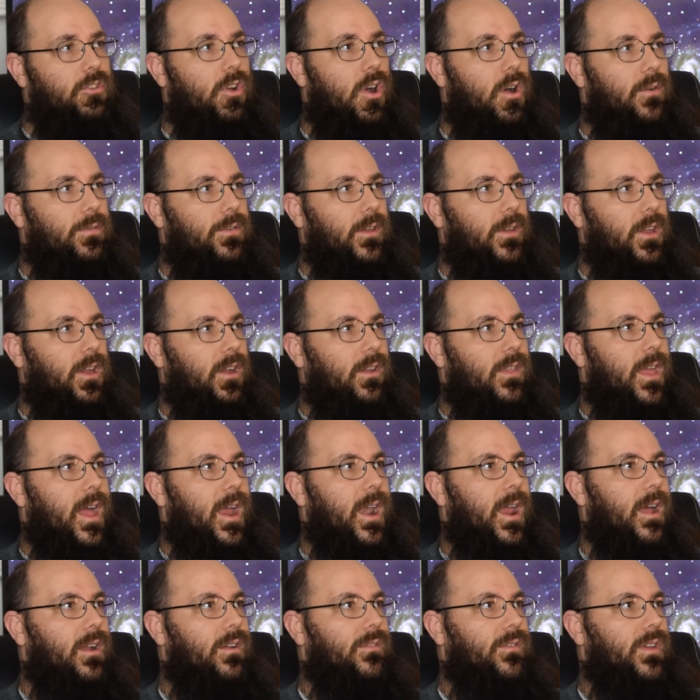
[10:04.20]
I'll figure
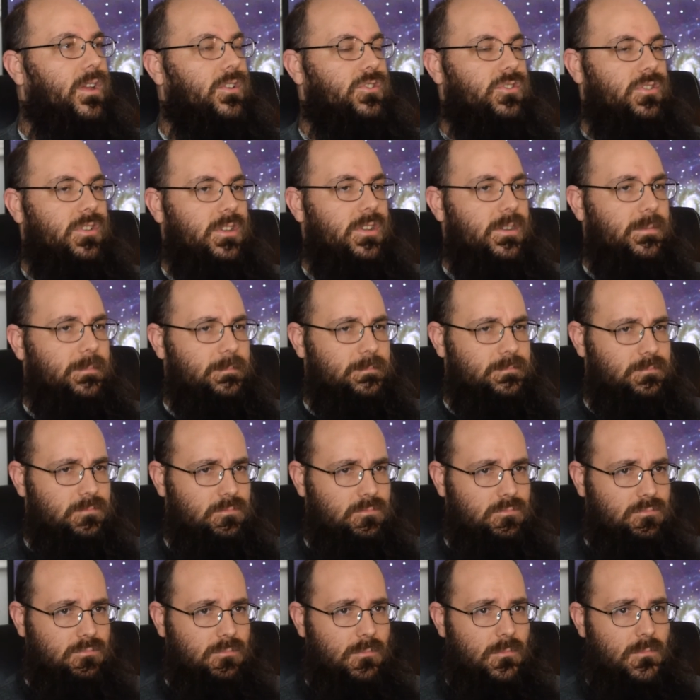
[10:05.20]
that out eventually.
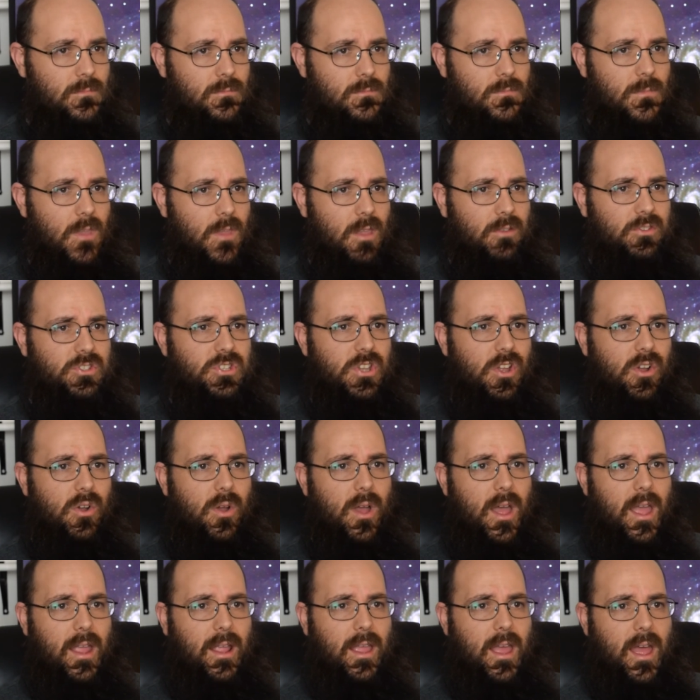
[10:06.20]

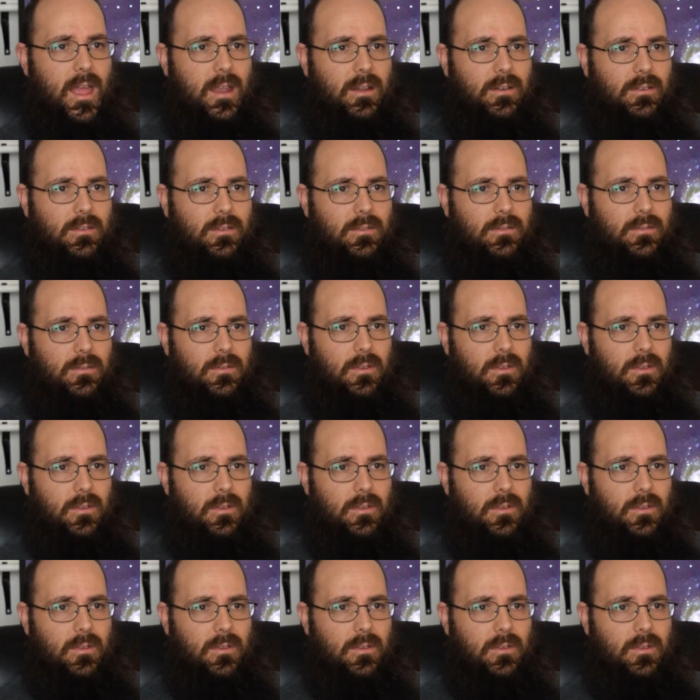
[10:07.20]
So I got